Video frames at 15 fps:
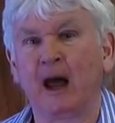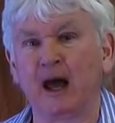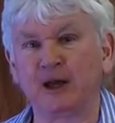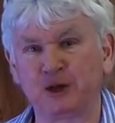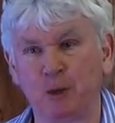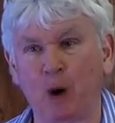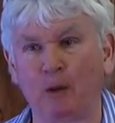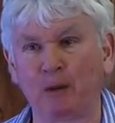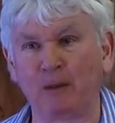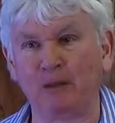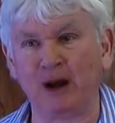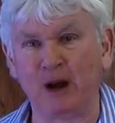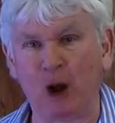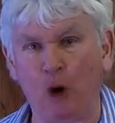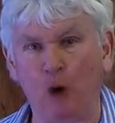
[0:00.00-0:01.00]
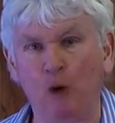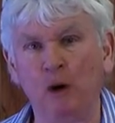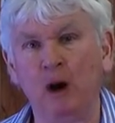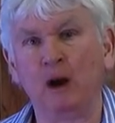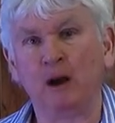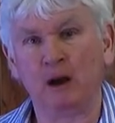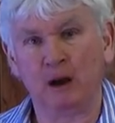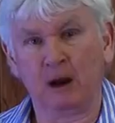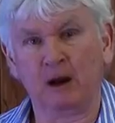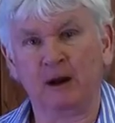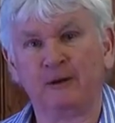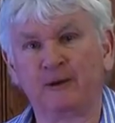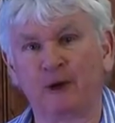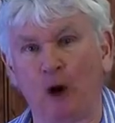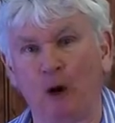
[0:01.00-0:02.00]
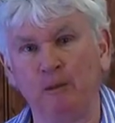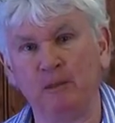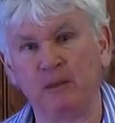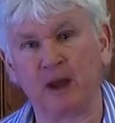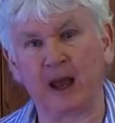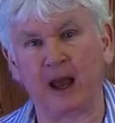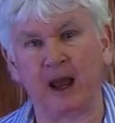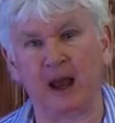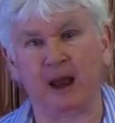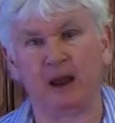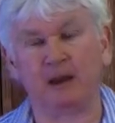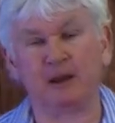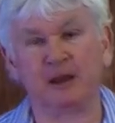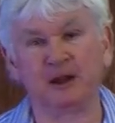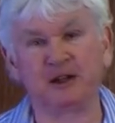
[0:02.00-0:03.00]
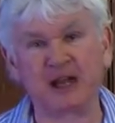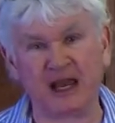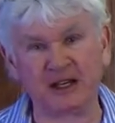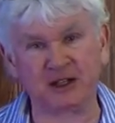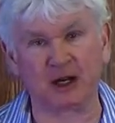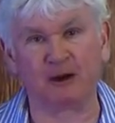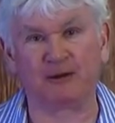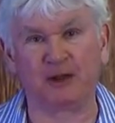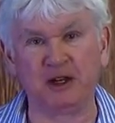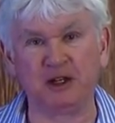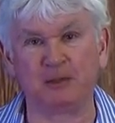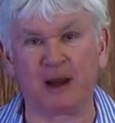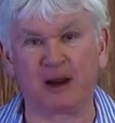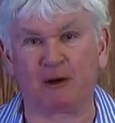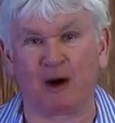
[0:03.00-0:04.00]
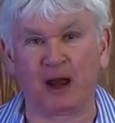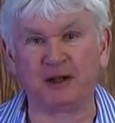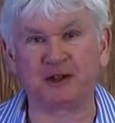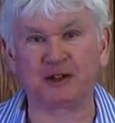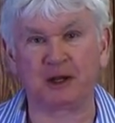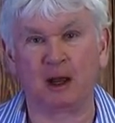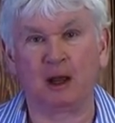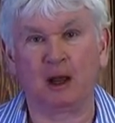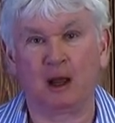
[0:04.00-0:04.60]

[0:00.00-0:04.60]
as you probably know, from the testing of these micrites,